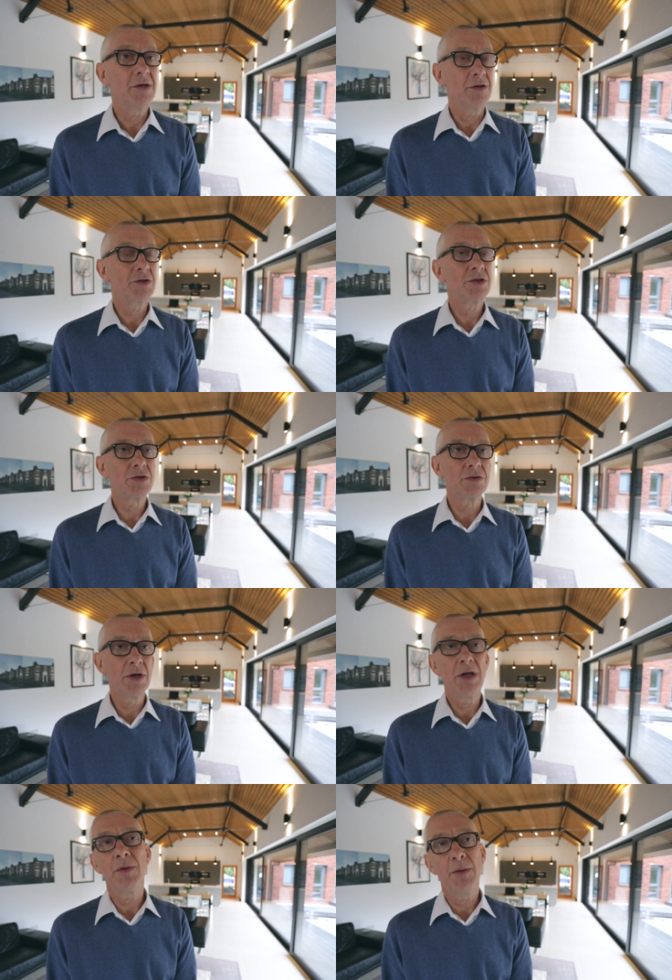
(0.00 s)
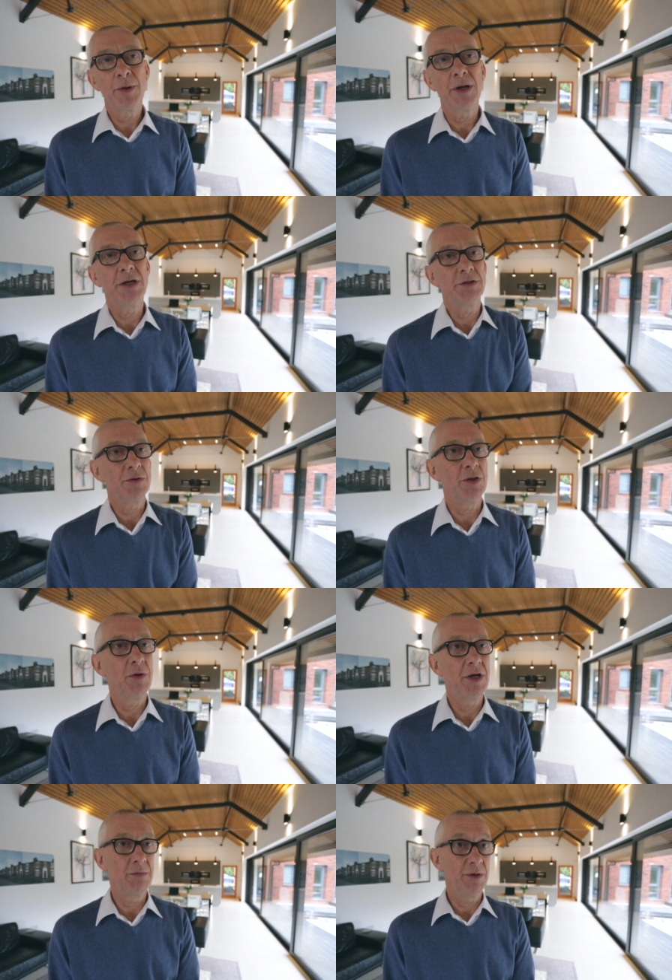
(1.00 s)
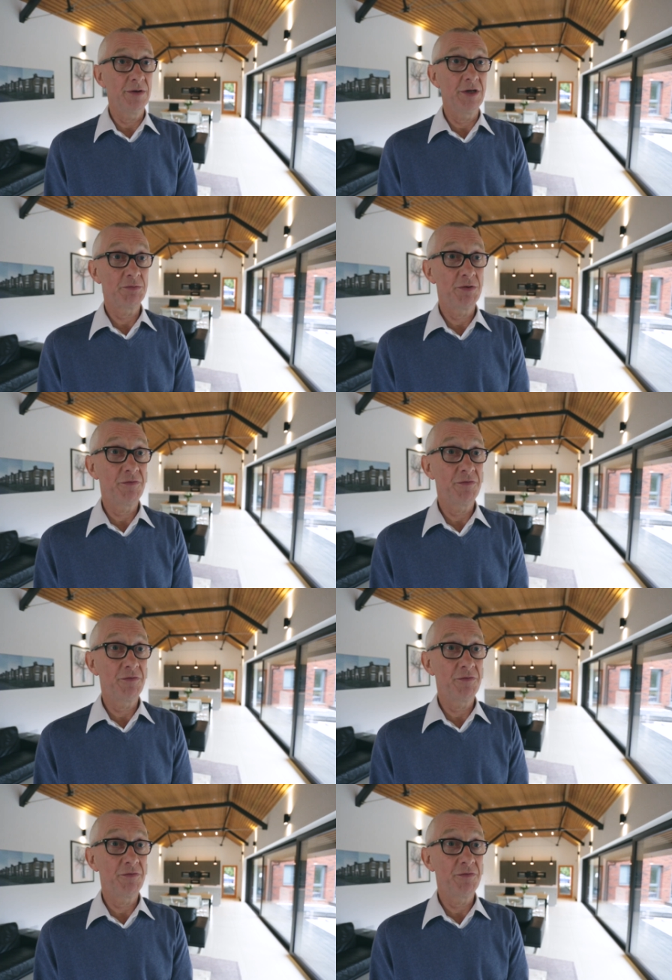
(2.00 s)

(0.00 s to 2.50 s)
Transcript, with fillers: are extremely pleased with the way the building is